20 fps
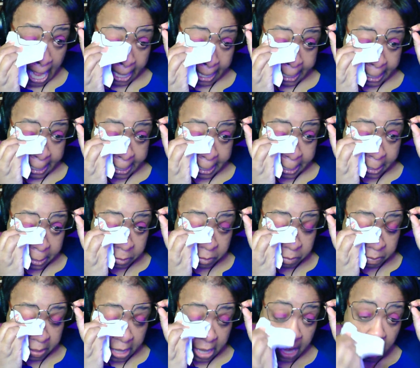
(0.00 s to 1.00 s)

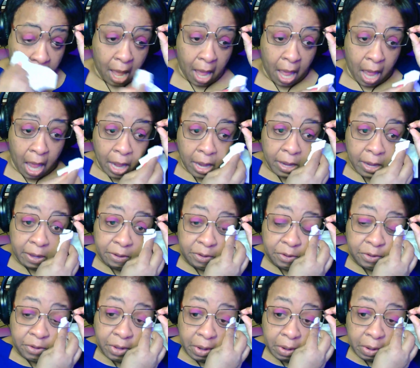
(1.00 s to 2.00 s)
Excuse me.
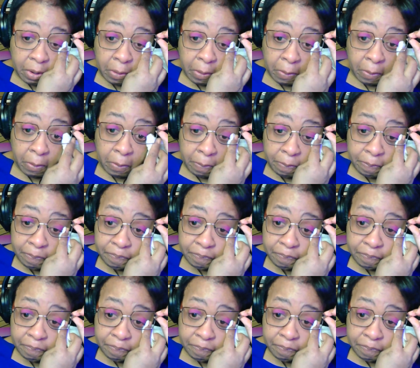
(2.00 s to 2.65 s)
So,